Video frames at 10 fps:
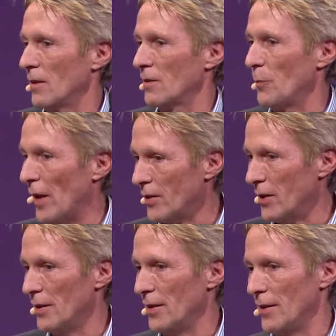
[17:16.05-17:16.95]

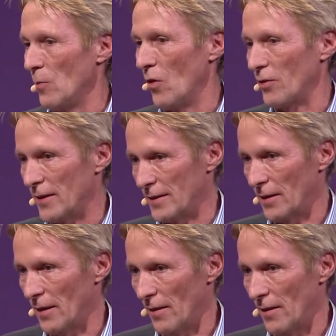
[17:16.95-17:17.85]
especially in a
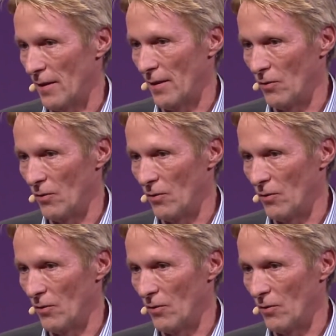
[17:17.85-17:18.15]
democracy, the